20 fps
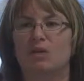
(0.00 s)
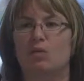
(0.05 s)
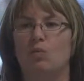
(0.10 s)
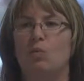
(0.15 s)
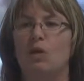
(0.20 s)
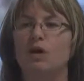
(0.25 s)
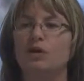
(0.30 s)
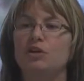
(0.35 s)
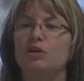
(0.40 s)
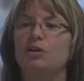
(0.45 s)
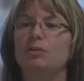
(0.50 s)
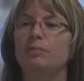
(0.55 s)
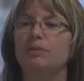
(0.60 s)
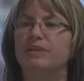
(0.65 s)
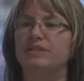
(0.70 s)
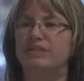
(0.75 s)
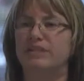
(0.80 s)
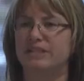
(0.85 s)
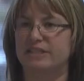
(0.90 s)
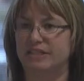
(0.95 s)
what your
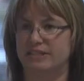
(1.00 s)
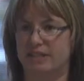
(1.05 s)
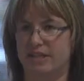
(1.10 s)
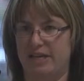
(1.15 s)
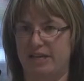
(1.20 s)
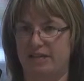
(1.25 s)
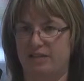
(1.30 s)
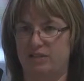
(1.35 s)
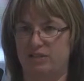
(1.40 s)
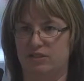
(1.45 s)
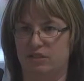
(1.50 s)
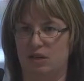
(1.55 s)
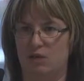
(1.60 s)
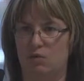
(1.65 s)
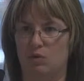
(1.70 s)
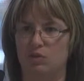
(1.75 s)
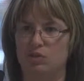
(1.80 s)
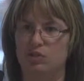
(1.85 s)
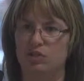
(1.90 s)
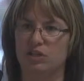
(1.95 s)
business needs, I
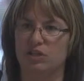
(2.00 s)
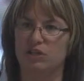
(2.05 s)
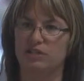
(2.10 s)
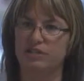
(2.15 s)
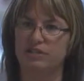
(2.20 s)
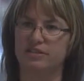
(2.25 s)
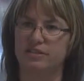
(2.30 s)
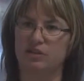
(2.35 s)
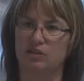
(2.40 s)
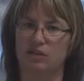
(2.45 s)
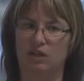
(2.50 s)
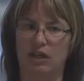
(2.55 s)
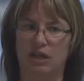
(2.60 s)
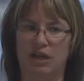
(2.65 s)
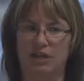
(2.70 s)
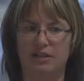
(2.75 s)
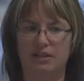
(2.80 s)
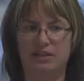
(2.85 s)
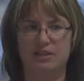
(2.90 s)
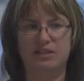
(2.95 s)
want you to consider a
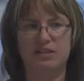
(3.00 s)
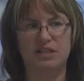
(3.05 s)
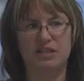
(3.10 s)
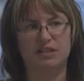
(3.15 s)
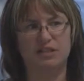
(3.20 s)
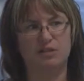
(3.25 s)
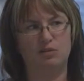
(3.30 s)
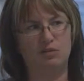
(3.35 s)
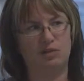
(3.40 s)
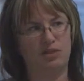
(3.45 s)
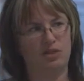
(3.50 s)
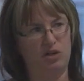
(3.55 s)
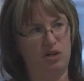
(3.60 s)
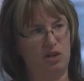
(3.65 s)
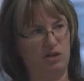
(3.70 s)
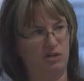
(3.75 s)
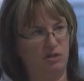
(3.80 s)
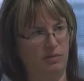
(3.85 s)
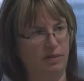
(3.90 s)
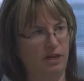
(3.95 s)
lot of these things that we
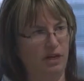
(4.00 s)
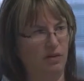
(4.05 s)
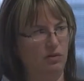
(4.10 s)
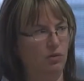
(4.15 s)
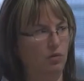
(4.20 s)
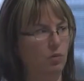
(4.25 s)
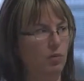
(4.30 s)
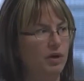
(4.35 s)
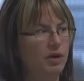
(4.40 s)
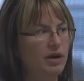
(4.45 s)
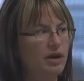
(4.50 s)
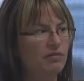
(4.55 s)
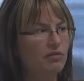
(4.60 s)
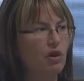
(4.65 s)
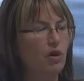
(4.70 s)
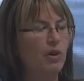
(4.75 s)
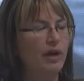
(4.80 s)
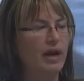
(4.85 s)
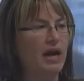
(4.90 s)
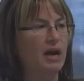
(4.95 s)
talked about. What do you have
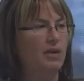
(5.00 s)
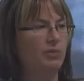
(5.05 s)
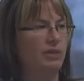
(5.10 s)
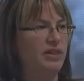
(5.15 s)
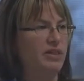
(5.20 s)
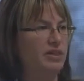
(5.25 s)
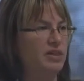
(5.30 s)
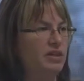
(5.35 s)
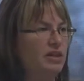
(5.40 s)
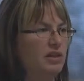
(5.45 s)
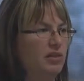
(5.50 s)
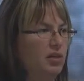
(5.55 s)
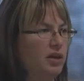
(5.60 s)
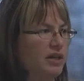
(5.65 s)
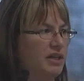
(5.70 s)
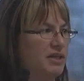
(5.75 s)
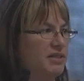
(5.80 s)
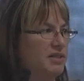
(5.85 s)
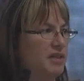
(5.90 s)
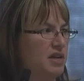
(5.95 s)
going on within the
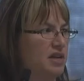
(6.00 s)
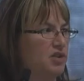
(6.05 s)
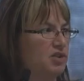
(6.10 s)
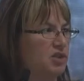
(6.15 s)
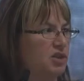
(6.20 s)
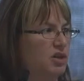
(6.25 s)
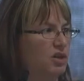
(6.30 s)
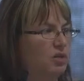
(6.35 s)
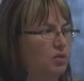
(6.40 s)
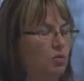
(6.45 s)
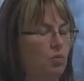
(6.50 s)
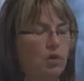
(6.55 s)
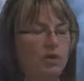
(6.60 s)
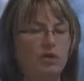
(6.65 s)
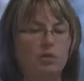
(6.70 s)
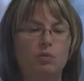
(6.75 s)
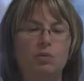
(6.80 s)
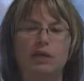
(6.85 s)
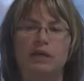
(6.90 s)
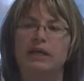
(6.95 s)
organization? What do
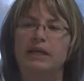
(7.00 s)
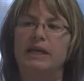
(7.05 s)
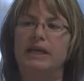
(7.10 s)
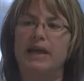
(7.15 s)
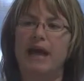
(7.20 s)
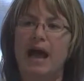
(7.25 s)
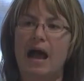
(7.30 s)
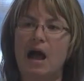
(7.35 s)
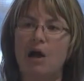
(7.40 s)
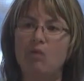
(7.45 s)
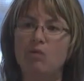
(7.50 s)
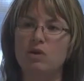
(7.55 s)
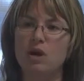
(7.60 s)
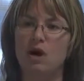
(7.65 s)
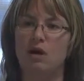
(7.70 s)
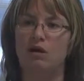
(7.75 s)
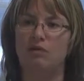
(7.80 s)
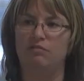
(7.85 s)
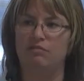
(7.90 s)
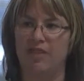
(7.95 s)
you want to get out
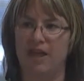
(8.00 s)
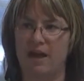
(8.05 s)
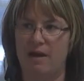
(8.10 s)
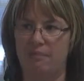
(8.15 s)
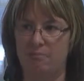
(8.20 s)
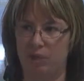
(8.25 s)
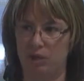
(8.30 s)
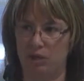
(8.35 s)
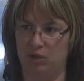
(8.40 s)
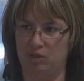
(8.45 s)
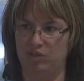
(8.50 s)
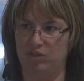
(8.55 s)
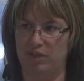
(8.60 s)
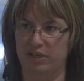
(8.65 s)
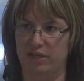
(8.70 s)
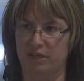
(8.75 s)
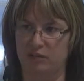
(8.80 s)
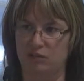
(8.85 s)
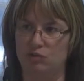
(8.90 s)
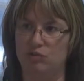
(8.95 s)
of that person?
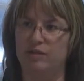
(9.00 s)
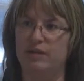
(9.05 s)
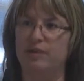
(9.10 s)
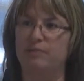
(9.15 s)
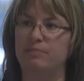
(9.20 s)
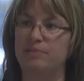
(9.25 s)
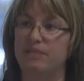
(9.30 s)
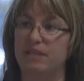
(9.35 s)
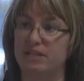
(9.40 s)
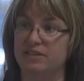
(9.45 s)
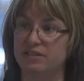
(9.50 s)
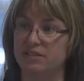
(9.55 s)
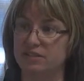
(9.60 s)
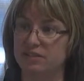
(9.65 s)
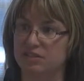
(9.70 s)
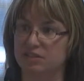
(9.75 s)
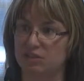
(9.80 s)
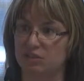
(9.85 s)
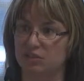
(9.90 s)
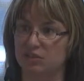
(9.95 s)
Do they possess the
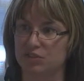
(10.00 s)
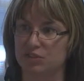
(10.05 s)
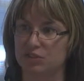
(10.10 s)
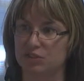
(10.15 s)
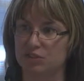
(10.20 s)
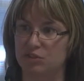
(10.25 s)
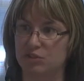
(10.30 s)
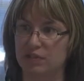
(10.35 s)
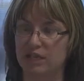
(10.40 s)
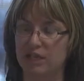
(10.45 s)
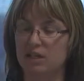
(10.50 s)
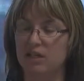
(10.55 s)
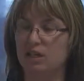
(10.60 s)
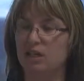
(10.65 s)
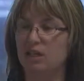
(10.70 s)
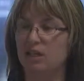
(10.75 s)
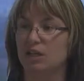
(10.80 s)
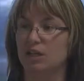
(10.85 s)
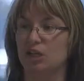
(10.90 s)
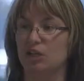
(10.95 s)
skills to do it?
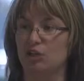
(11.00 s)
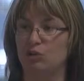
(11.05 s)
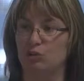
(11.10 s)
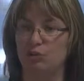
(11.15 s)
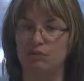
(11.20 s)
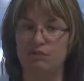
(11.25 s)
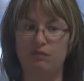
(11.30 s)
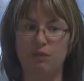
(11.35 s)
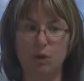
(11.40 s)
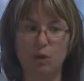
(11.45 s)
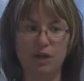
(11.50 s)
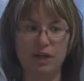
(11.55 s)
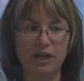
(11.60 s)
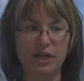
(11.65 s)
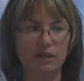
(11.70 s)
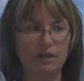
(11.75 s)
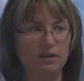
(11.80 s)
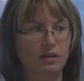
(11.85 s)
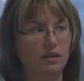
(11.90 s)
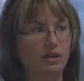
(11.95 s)
Can you afford it?